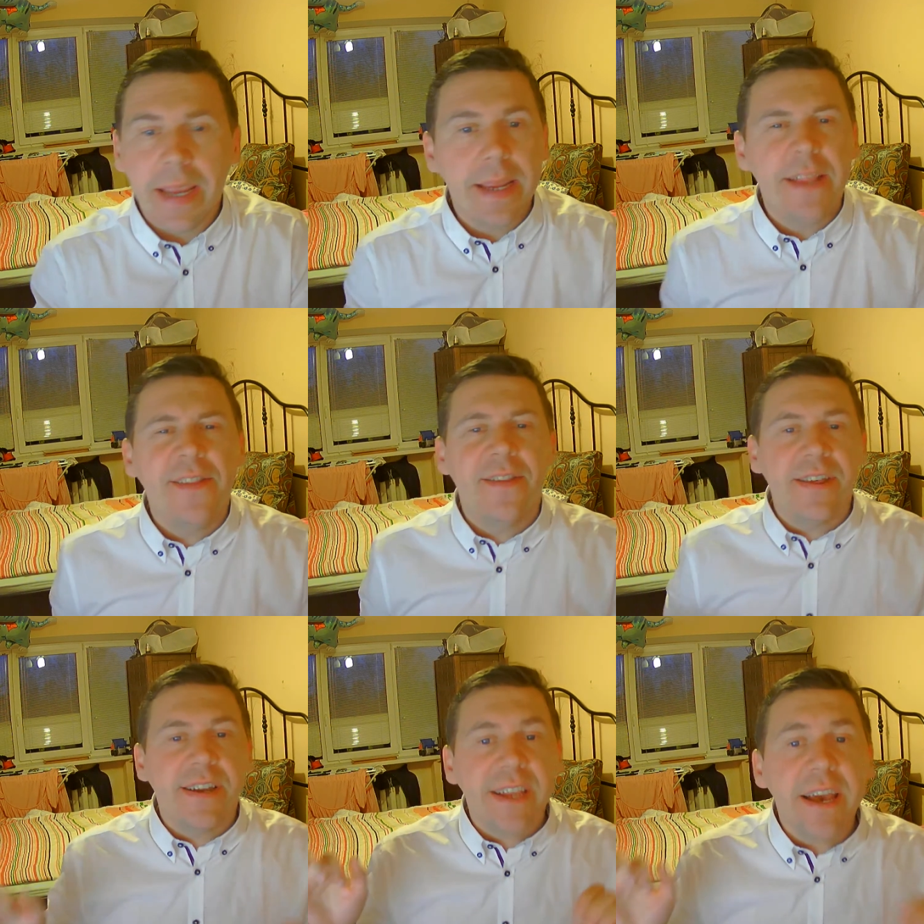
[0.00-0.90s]
In
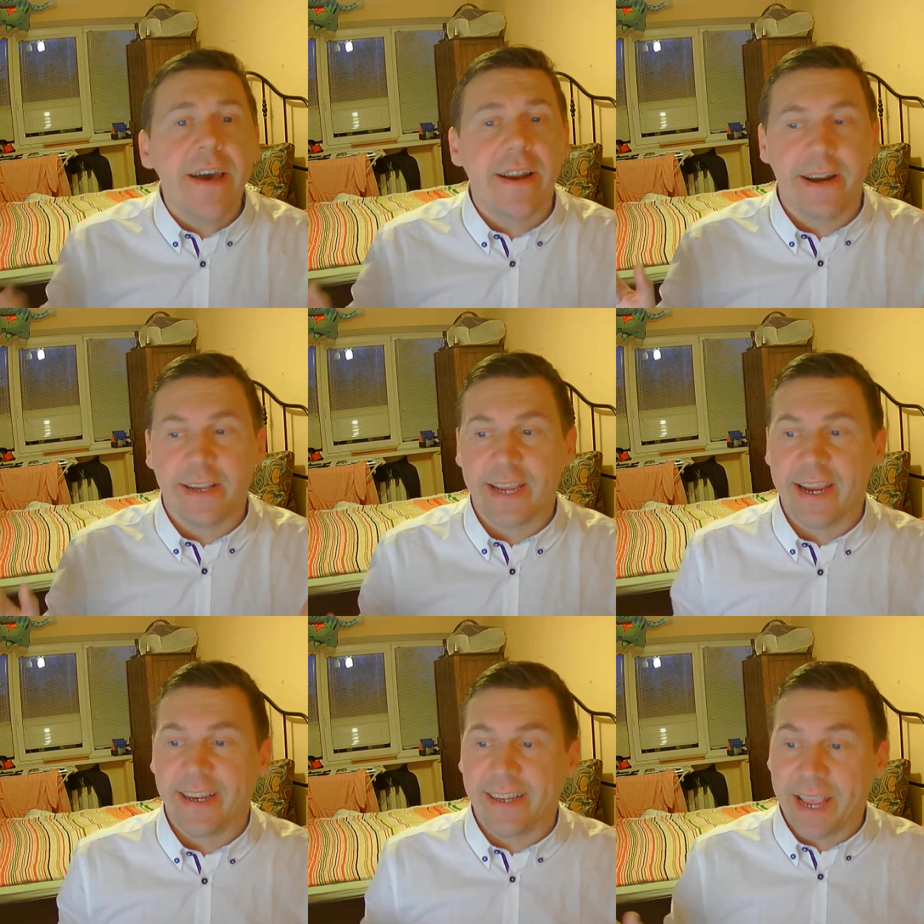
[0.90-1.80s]
the rarer
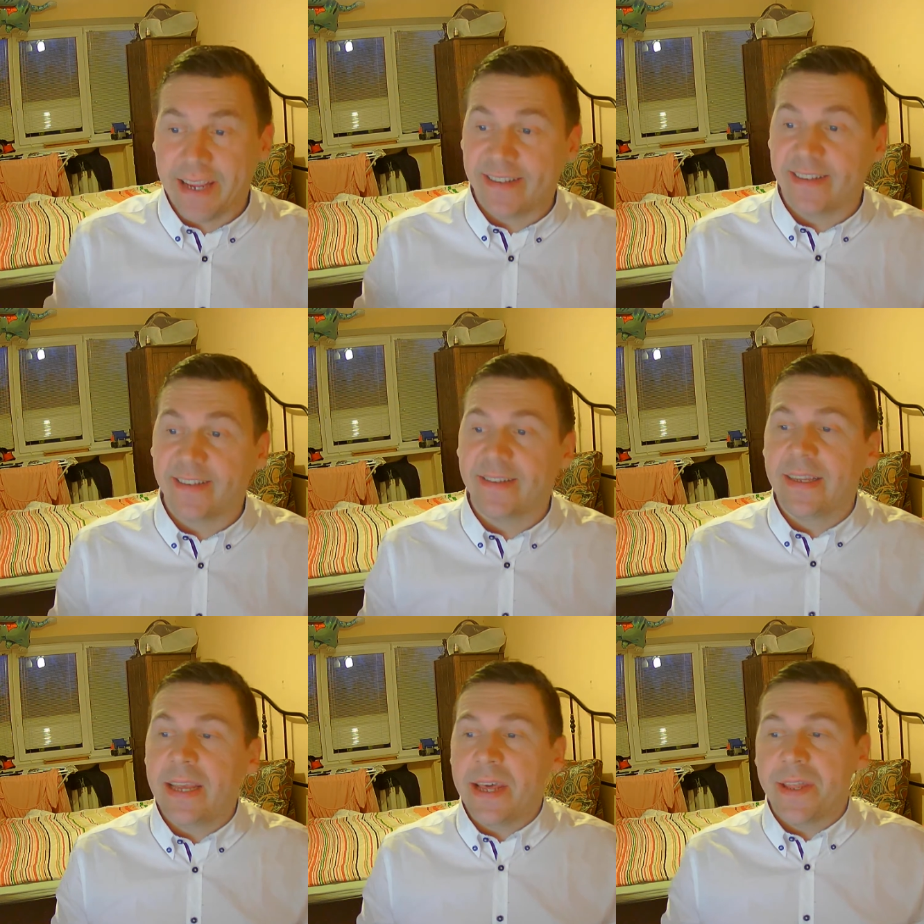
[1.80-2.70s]
cases,
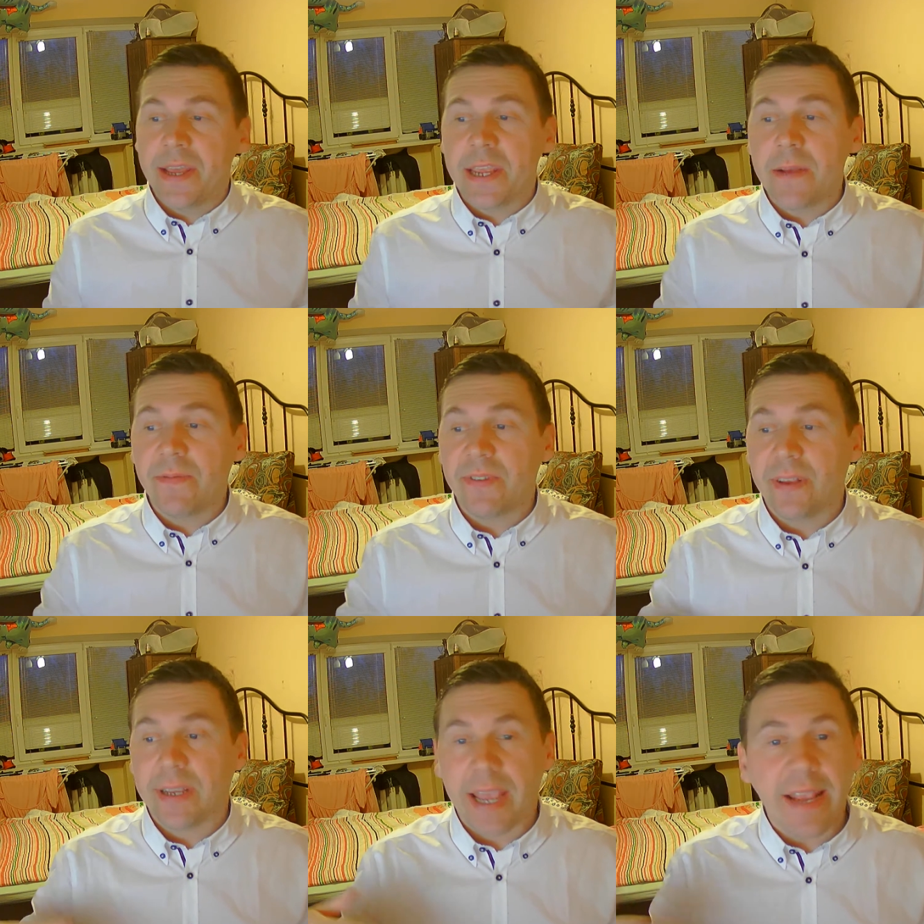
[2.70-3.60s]
they give
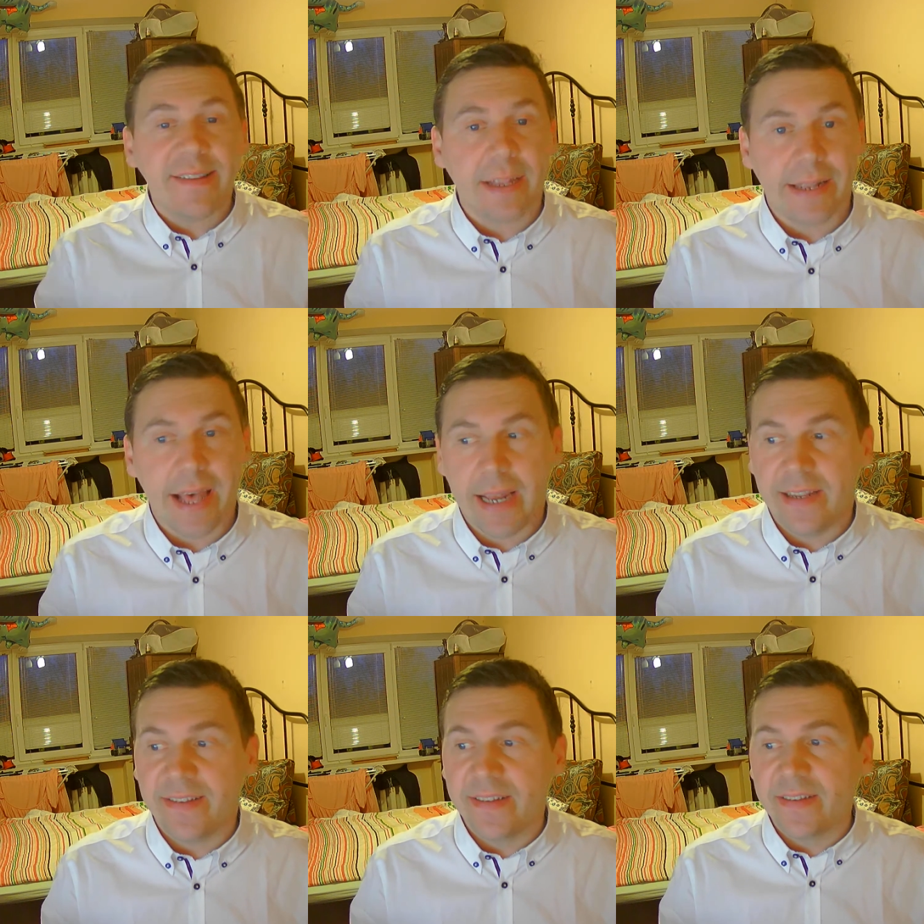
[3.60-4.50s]
case
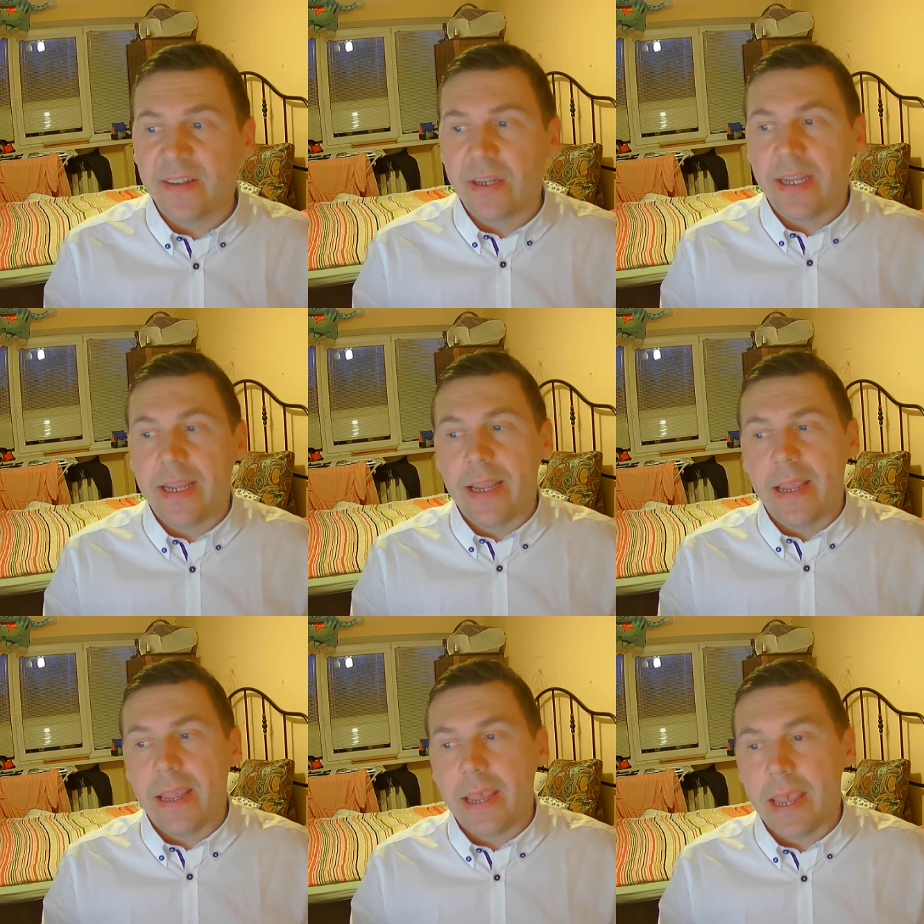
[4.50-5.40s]
analysis,
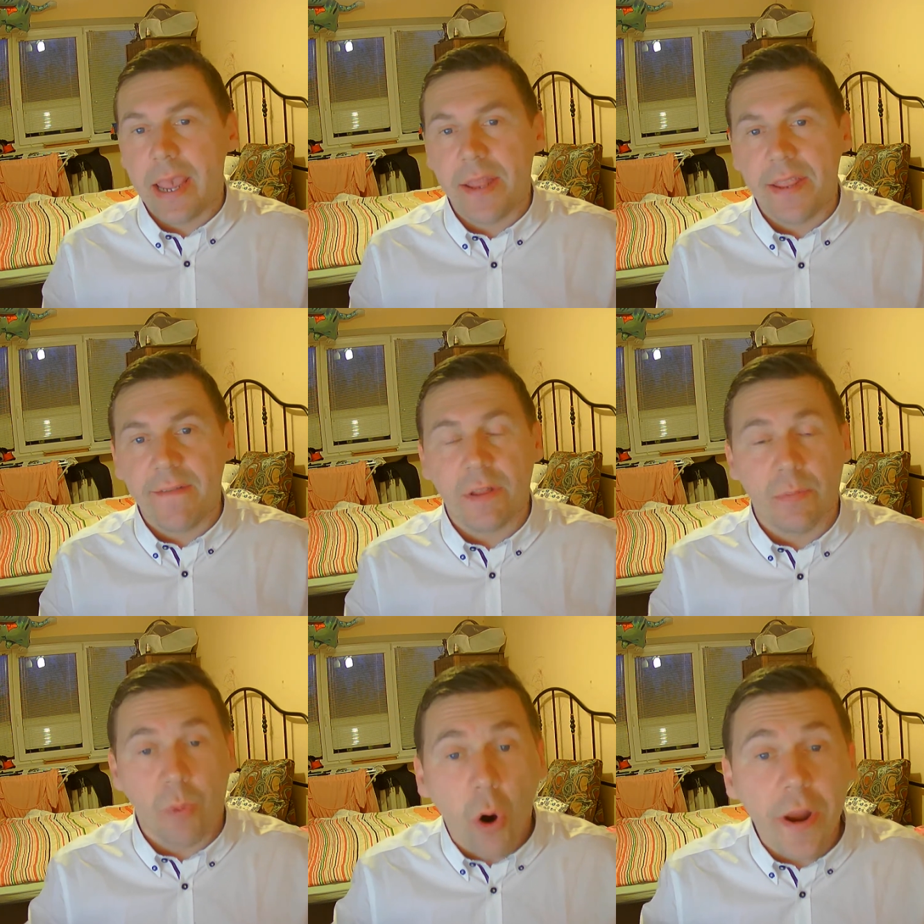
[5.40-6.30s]
and even
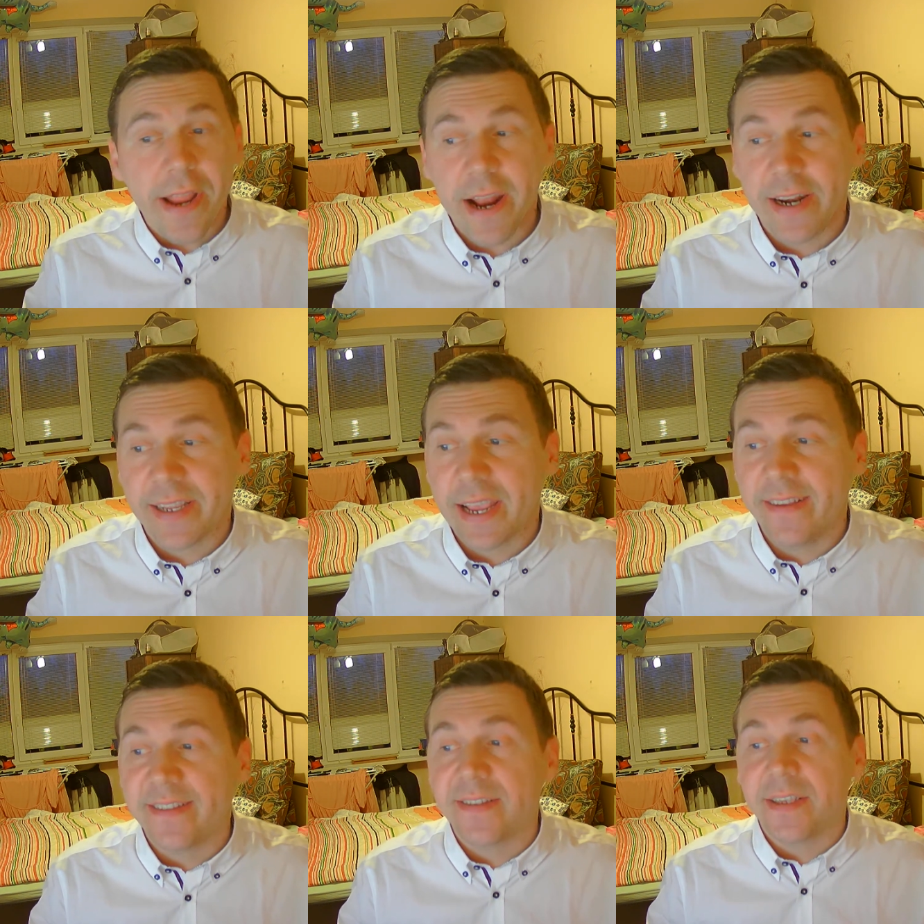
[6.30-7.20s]
more rare
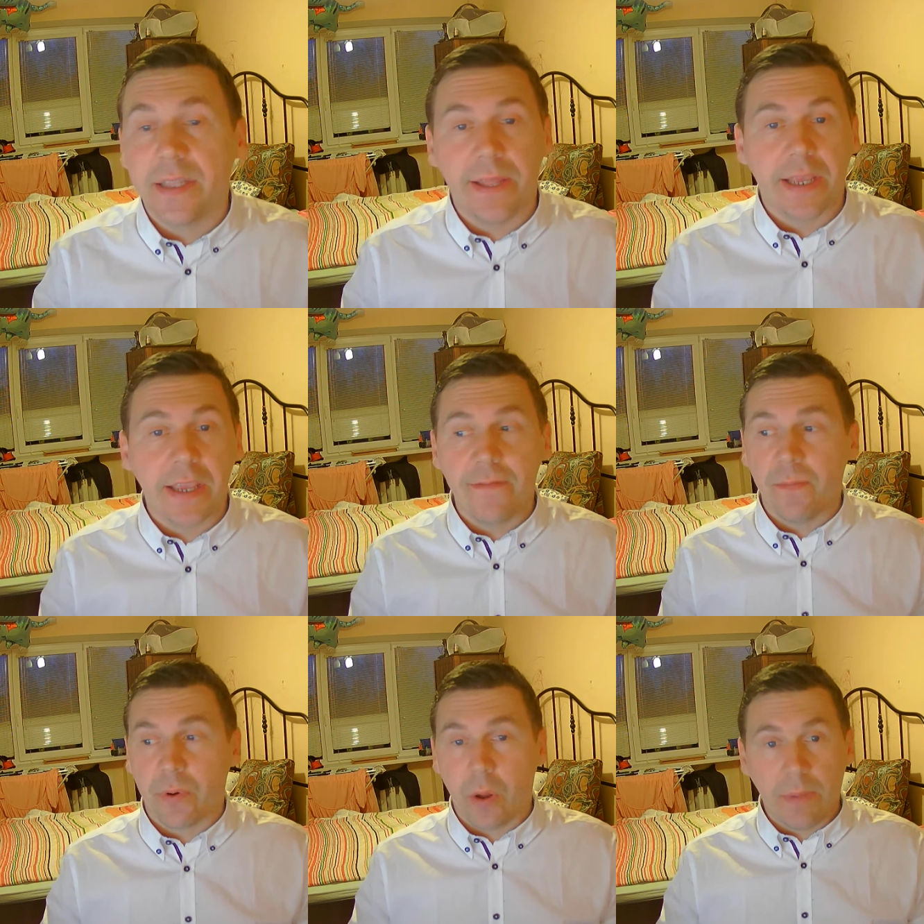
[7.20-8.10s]
cases, they give
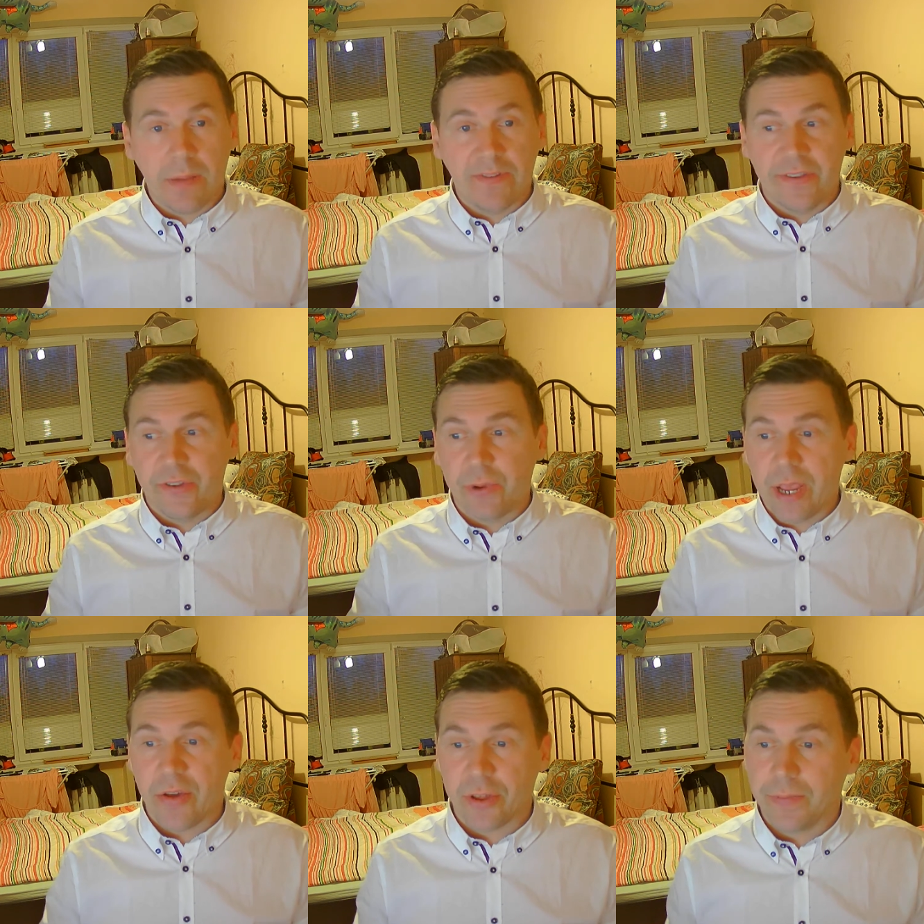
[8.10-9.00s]
problem
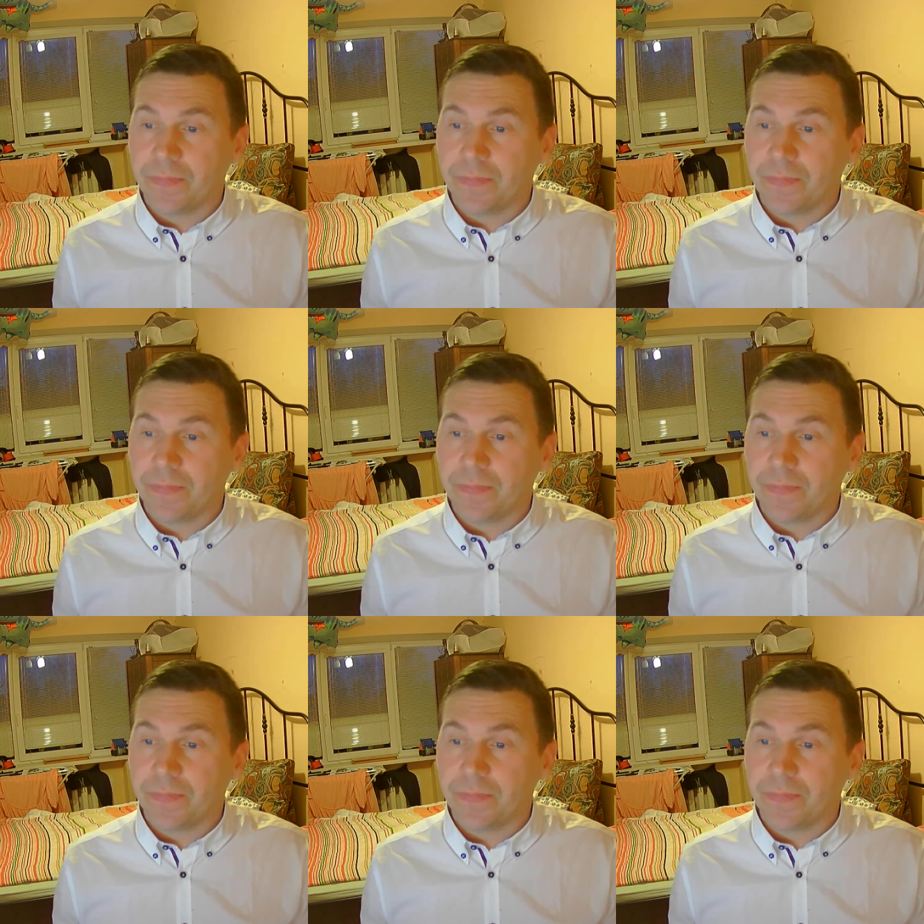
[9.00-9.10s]
situation.